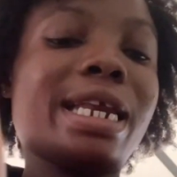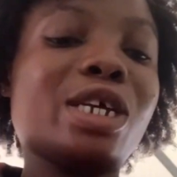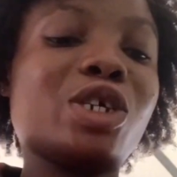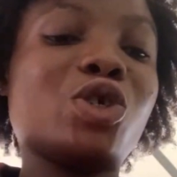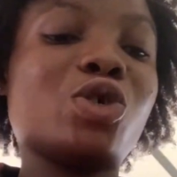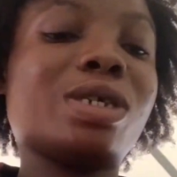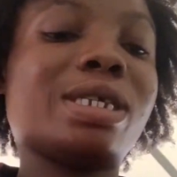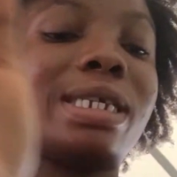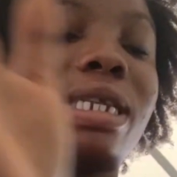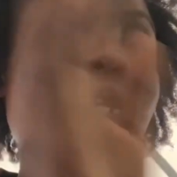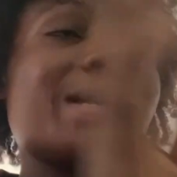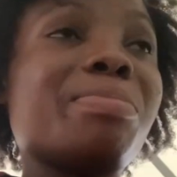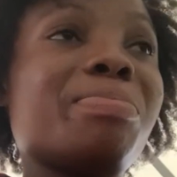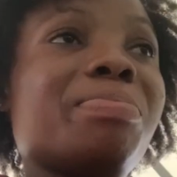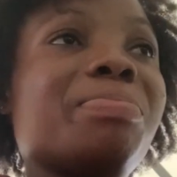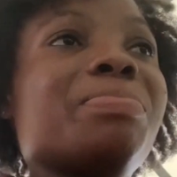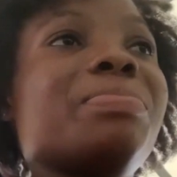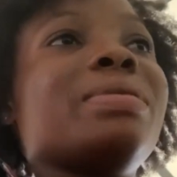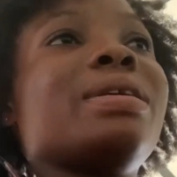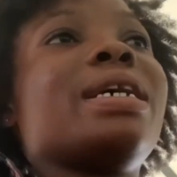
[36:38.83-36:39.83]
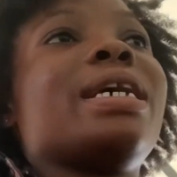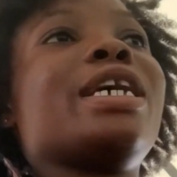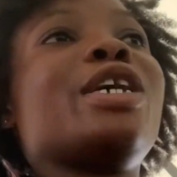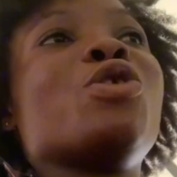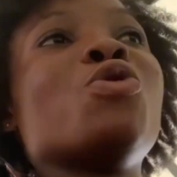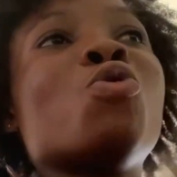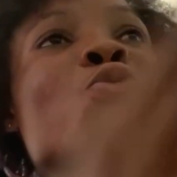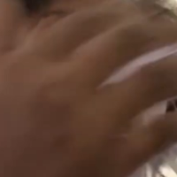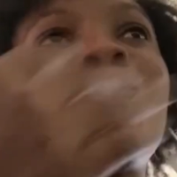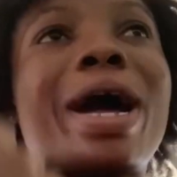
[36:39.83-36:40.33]
should sleep, he
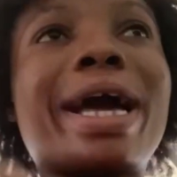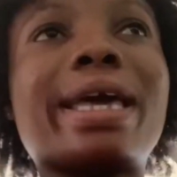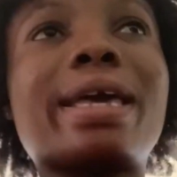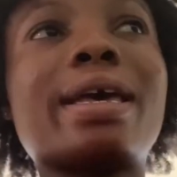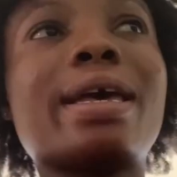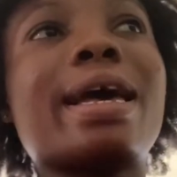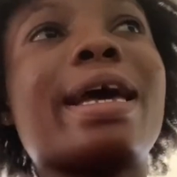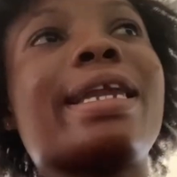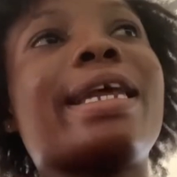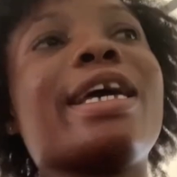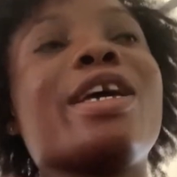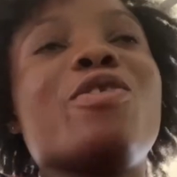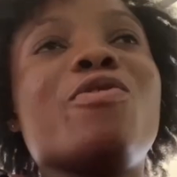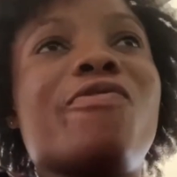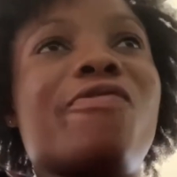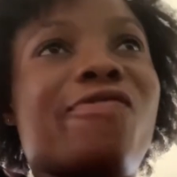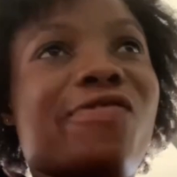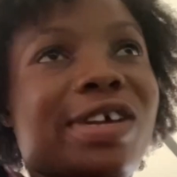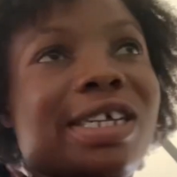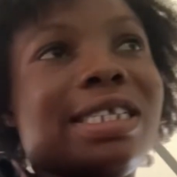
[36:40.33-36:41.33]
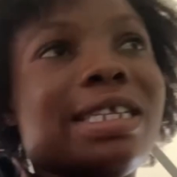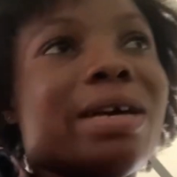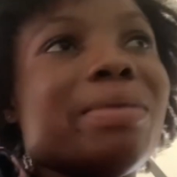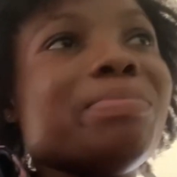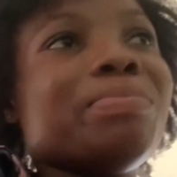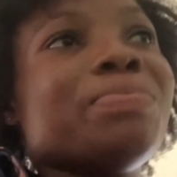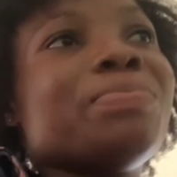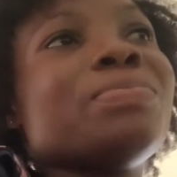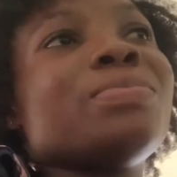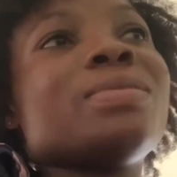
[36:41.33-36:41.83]
would work and then he would feed them.
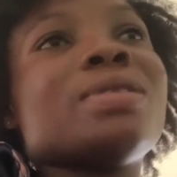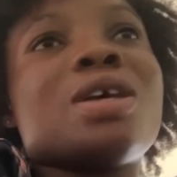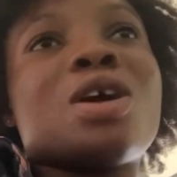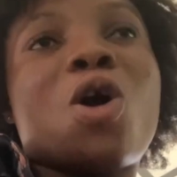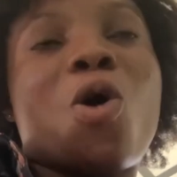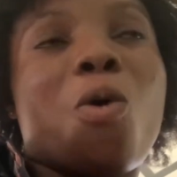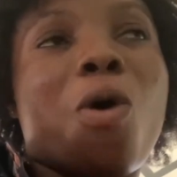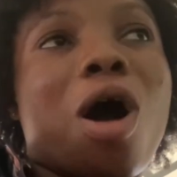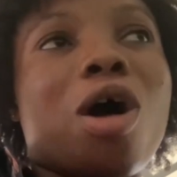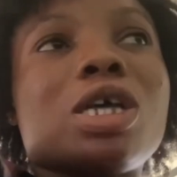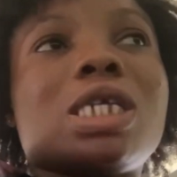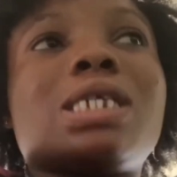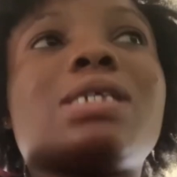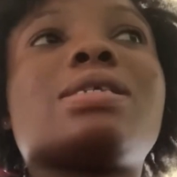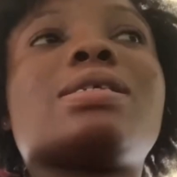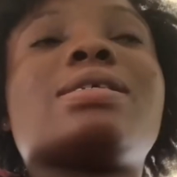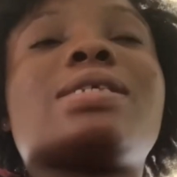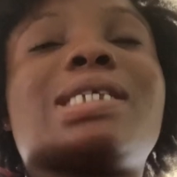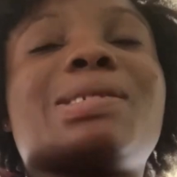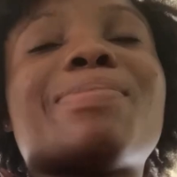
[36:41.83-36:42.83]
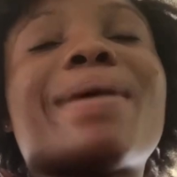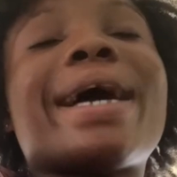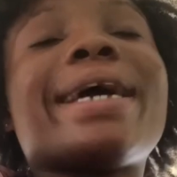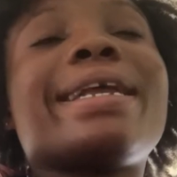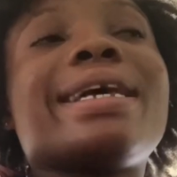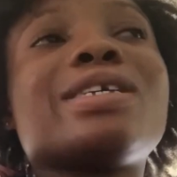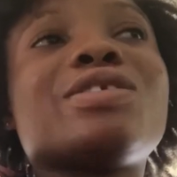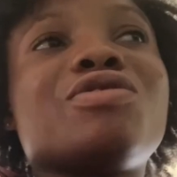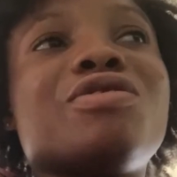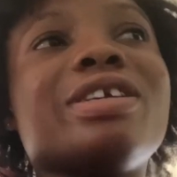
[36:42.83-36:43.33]
Yeah. Wow,
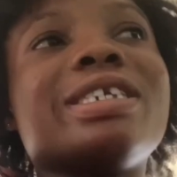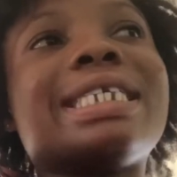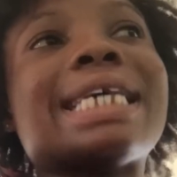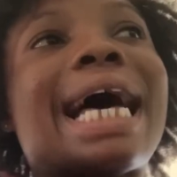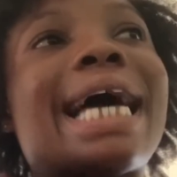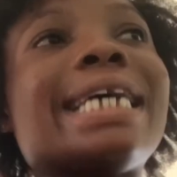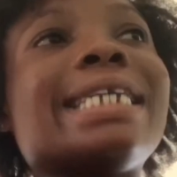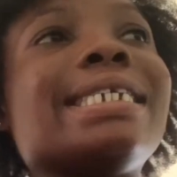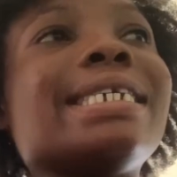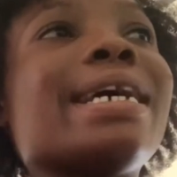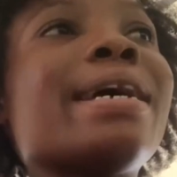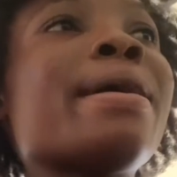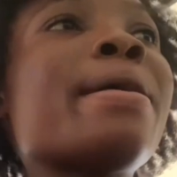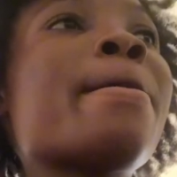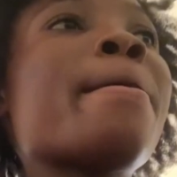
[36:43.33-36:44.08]
spiders wait and do.